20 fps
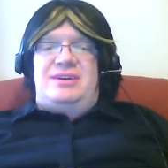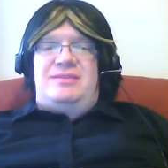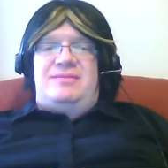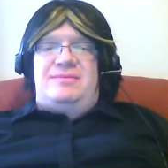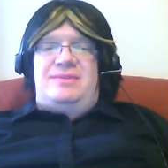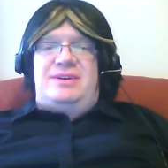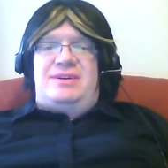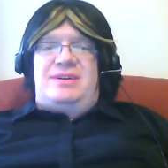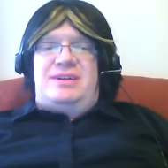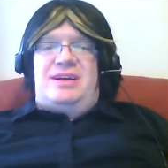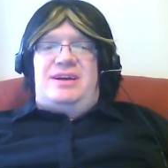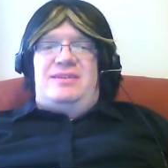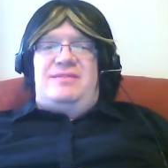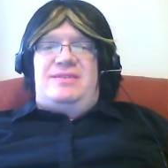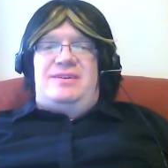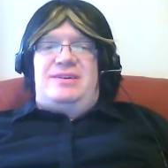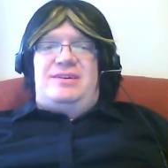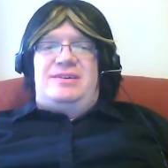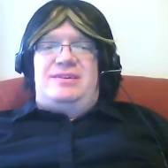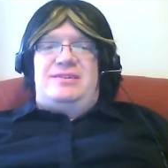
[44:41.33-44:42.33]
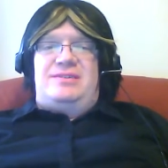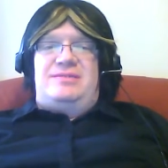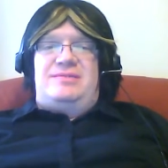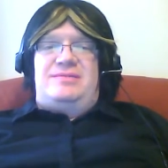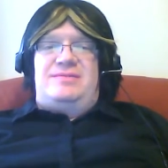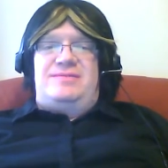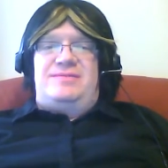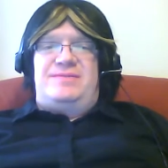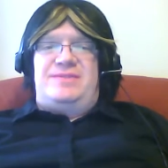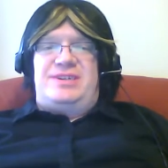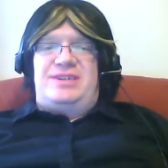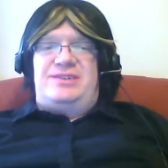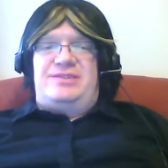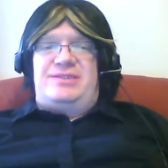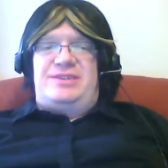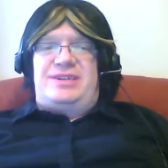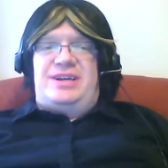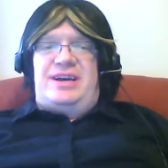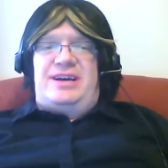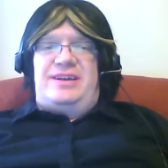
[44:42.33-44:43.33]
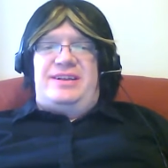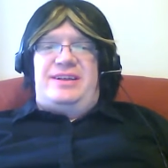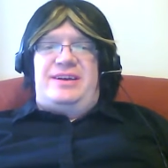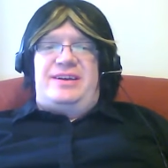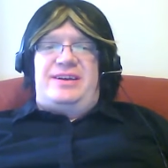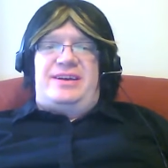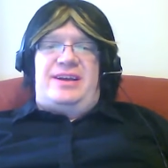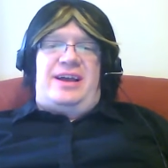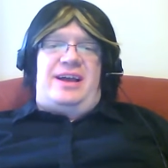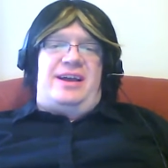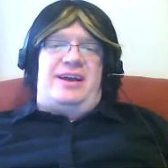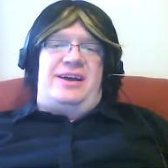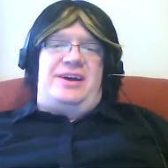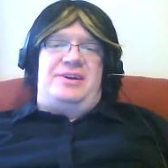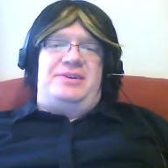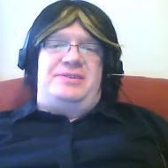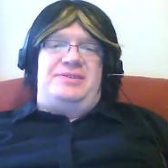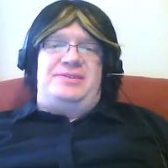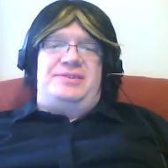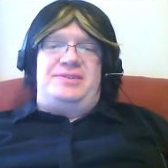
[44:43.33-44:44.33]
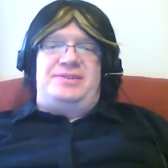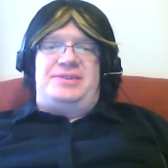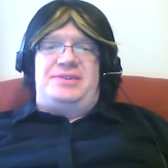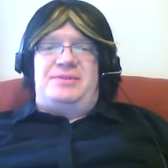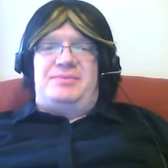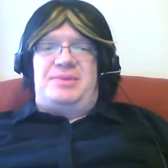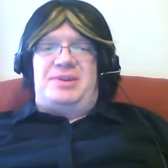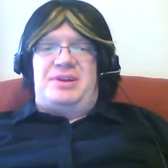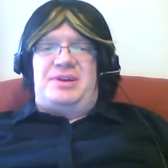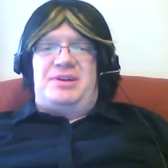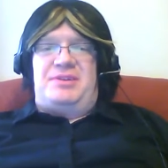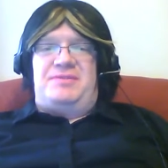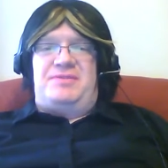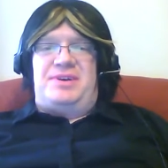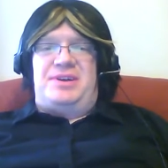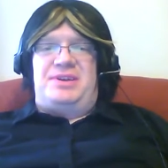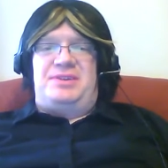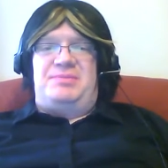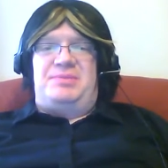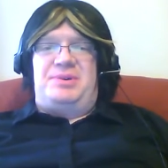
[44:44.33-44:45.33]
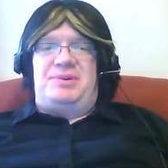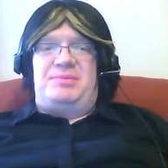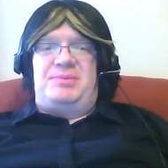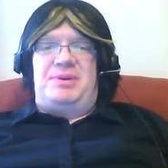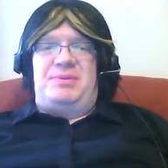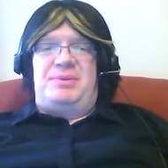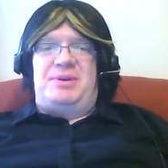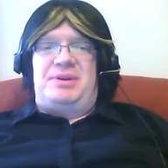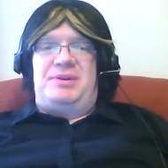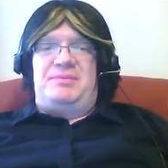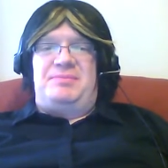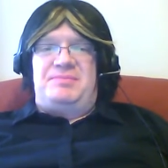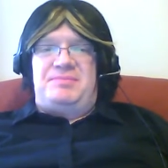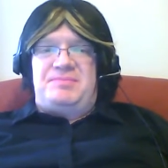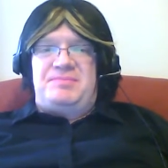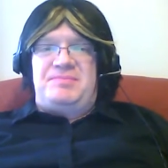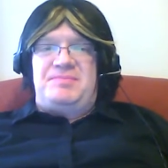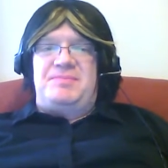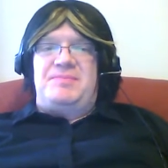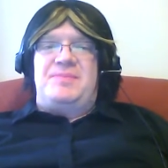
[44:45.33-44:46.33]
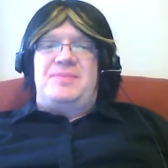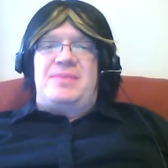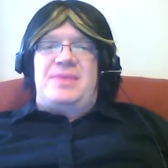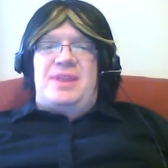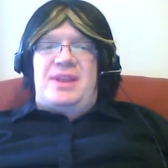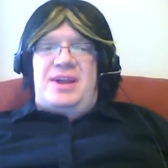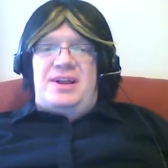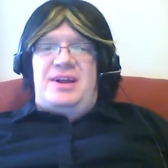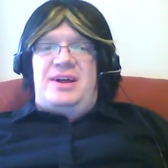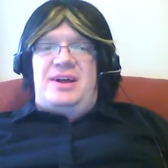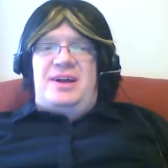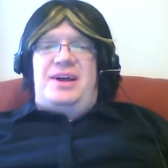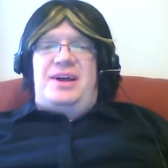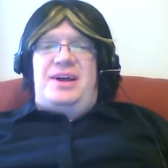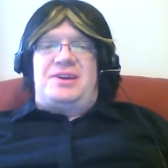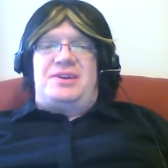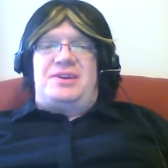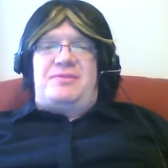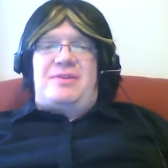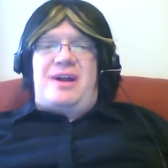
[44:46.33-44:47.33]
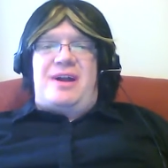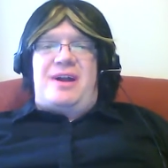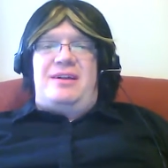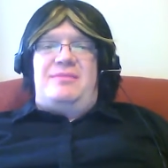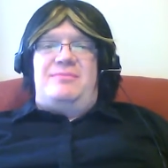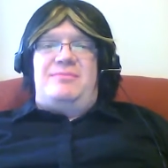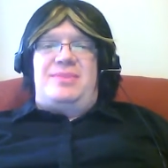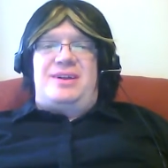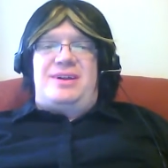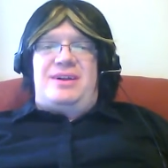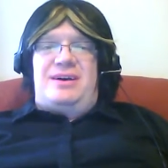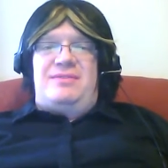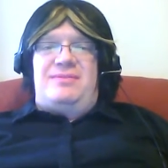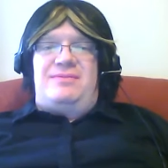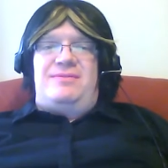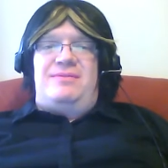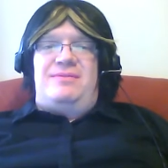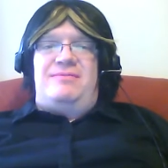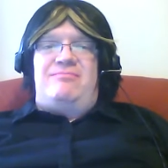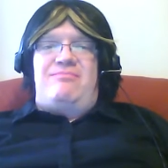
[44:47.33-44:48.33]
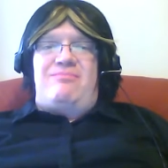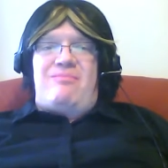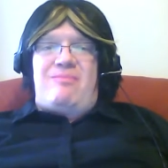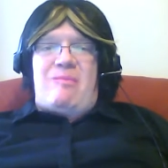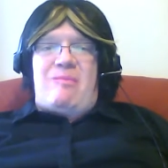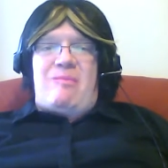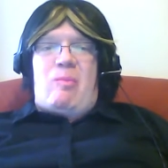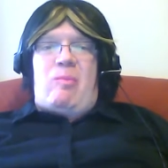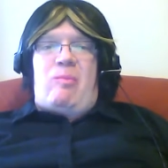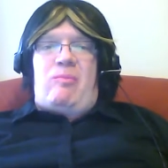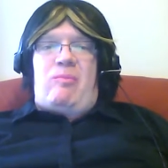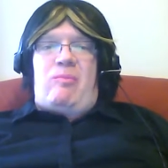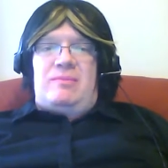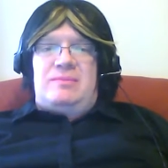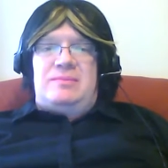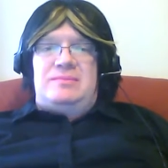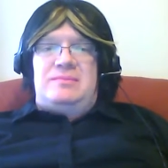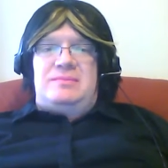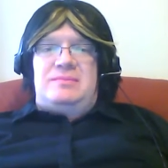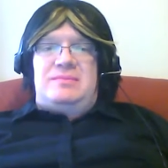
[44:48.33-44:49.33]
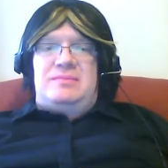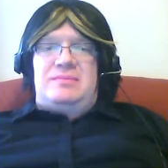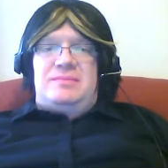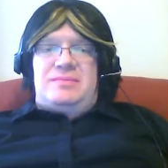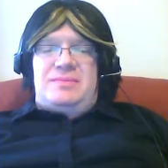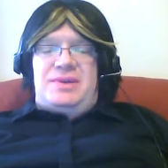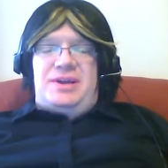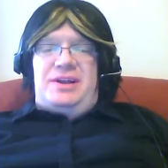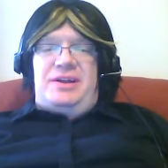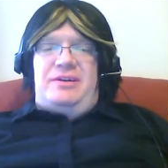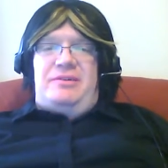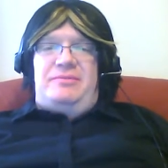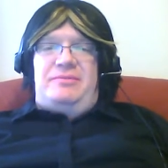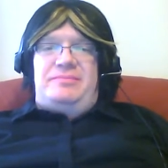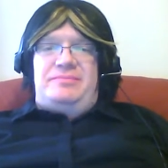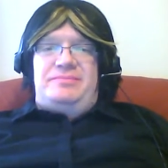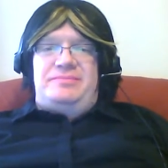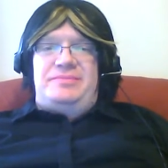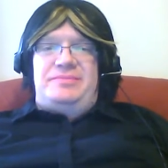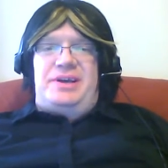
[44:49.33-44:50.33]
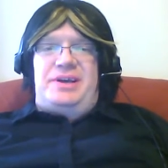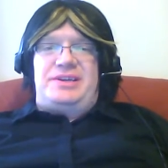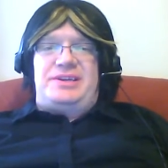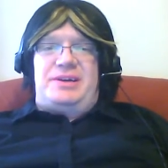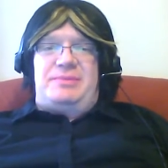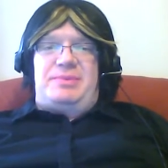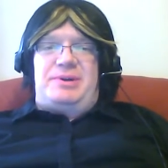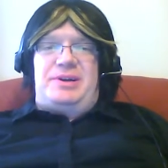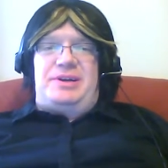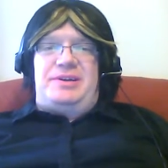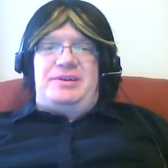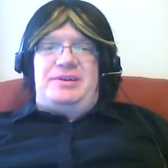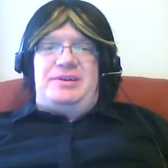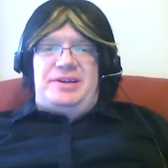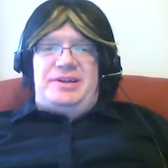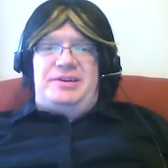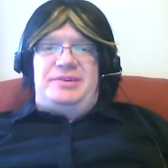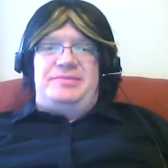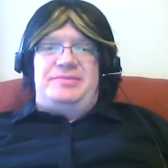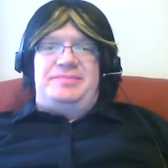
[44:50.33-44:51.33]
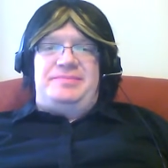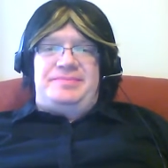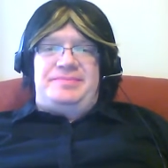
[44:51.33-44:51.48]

we'll have a video chat like Hangouts or something on Facebook, maybe. And I'll ask random stuff. And, you know, like Jeopardy, you know.